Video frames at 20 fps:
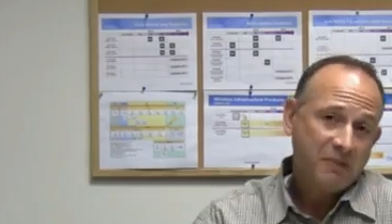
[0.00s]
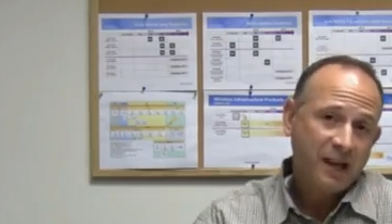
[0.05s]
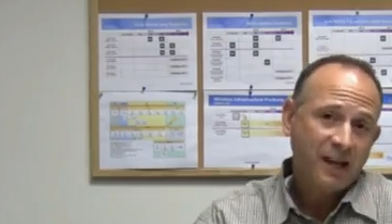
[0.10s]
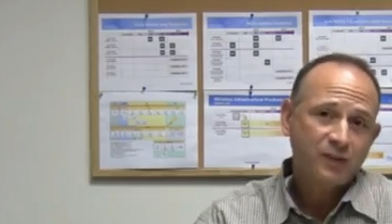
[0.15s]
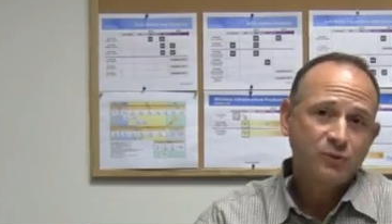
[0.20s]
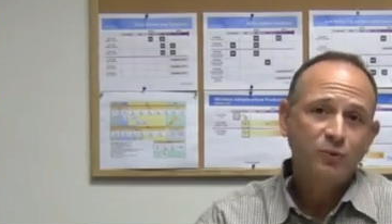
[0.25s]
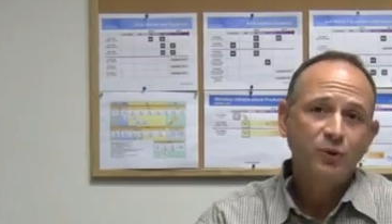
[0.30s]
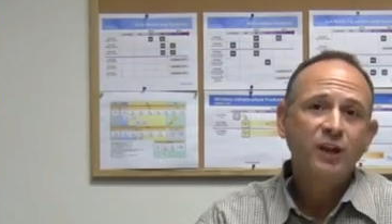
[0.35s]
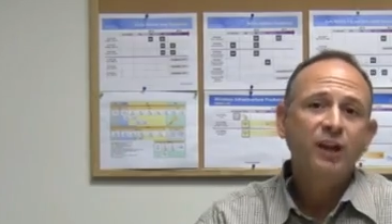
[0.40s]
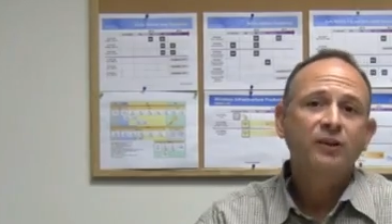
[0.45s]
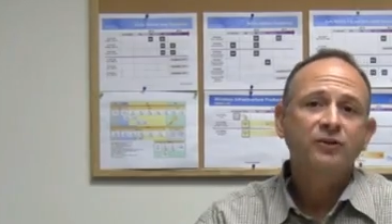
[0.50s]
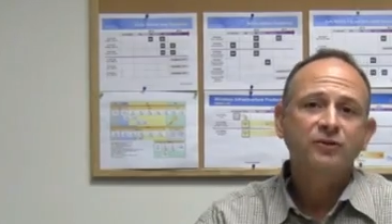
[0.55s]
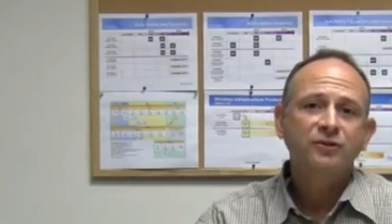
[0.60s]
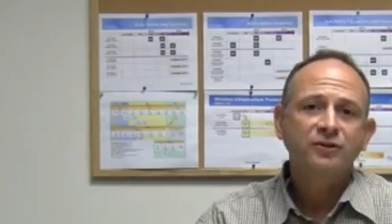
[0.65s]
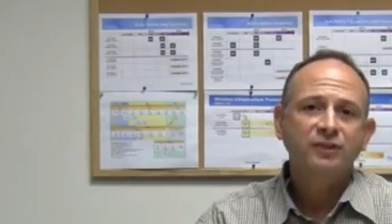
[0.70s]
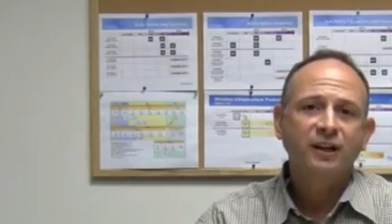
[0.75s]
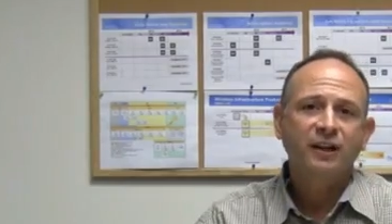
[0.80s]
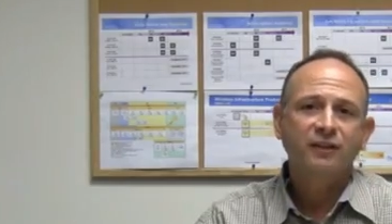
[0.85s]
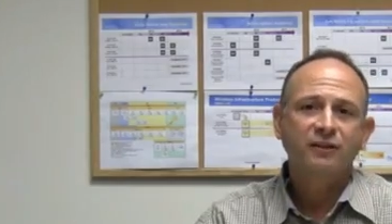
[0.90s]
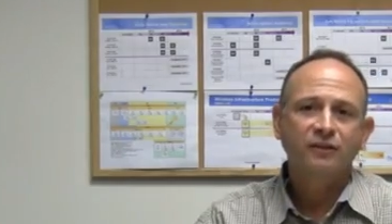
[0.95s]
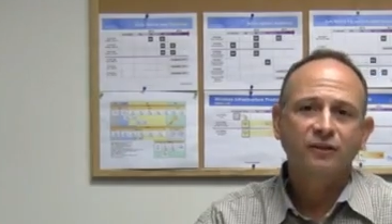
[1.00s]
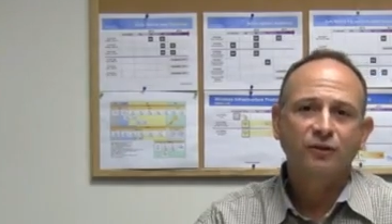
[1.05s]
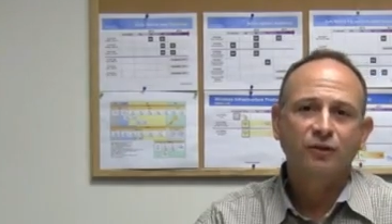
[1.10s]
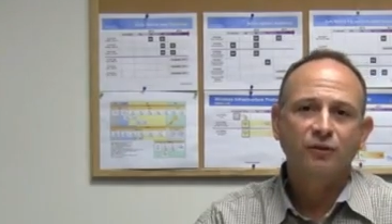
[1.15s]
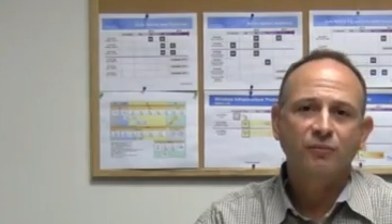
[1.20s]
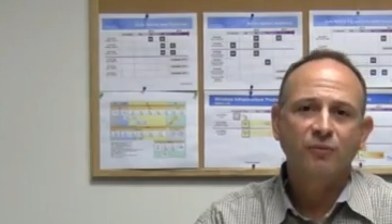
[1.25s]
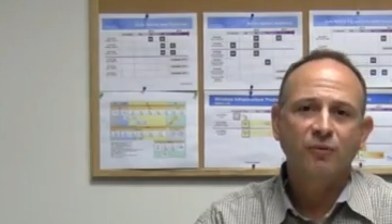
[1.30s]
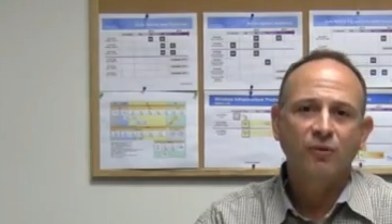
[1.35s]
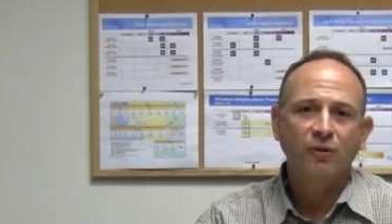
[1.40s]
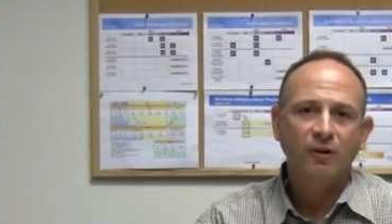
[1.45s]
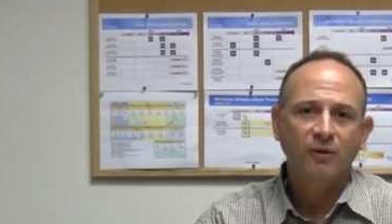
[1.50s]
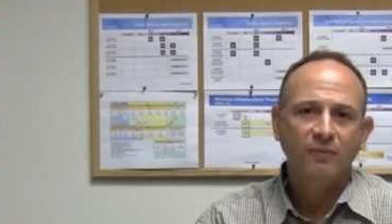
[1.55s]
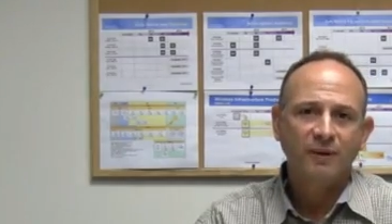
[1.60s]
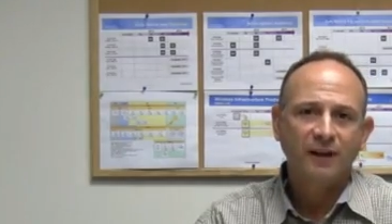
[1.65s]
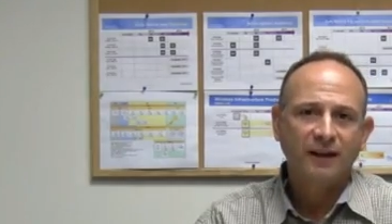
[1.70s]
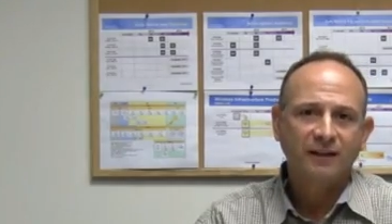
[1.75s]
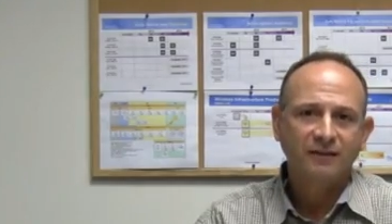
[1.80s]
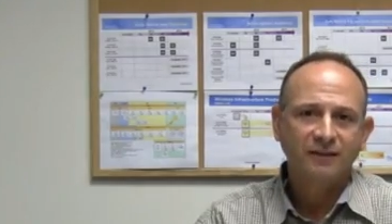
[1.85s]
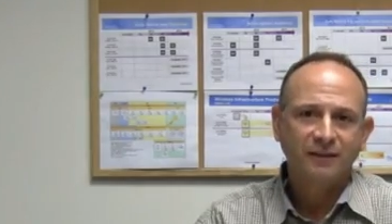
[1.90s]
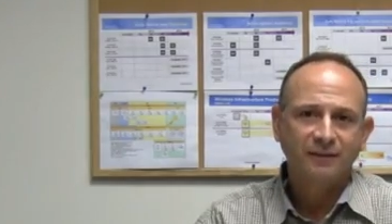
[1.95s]
as we understand and learn more
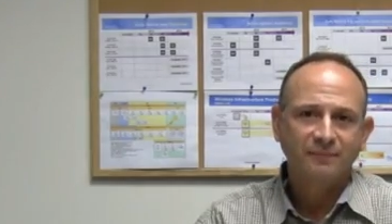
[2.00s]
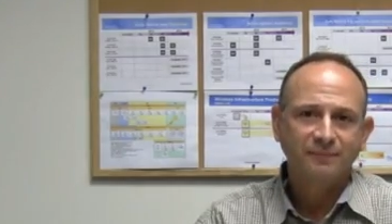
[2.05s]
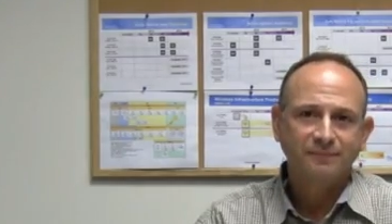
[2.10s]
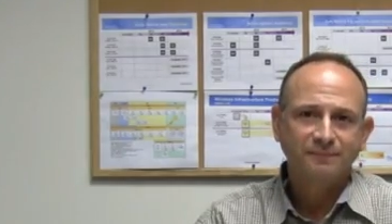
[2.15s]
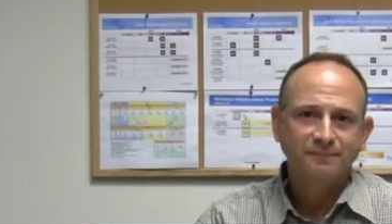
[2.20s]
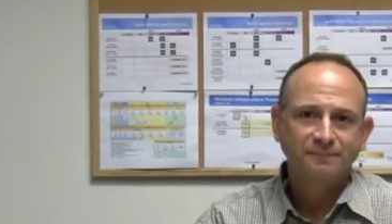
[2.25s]
about them.